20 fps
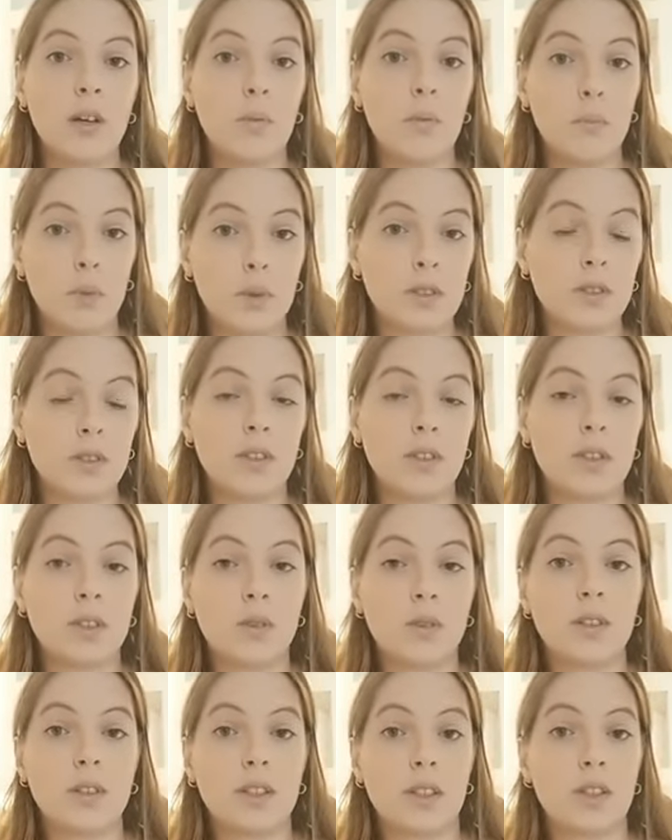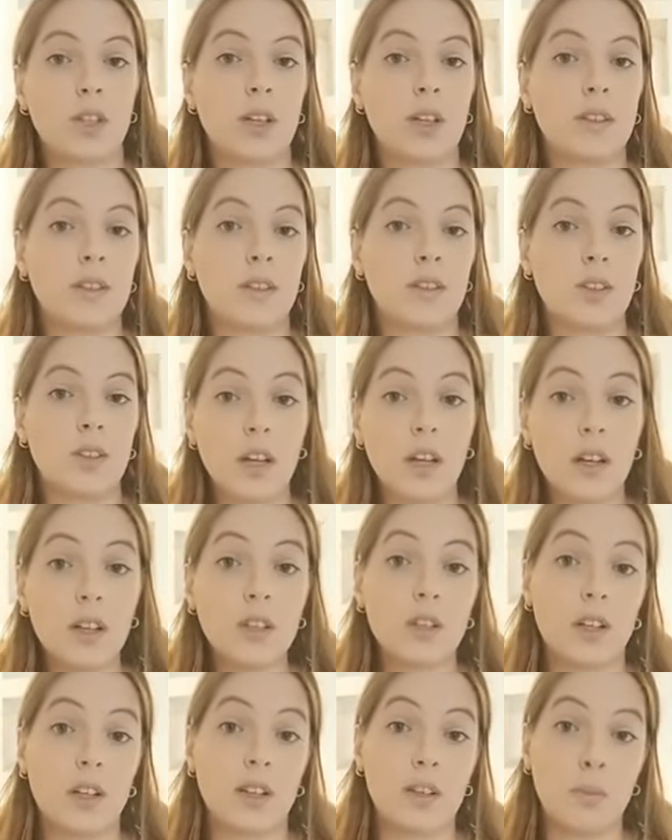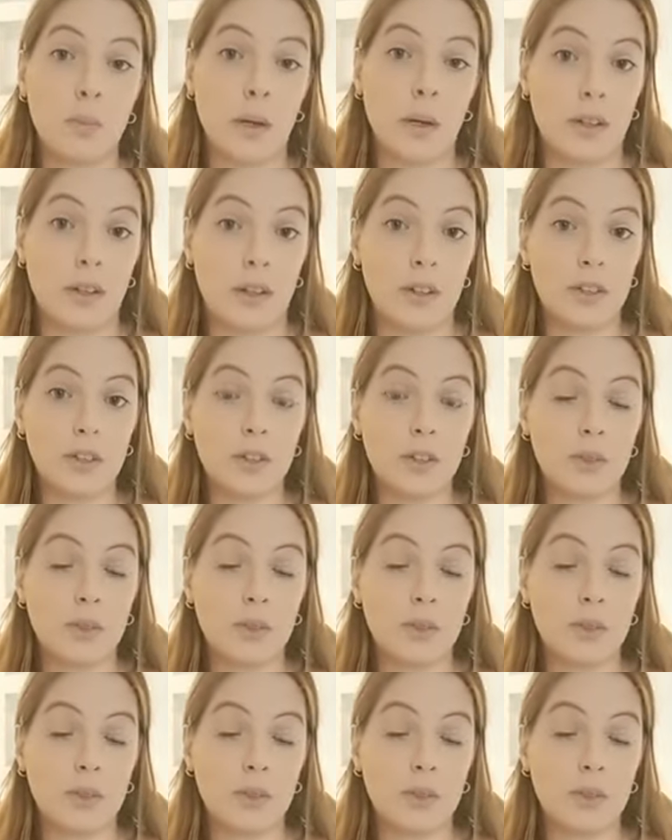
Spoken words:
Most of the schools actually teach English and Spanish.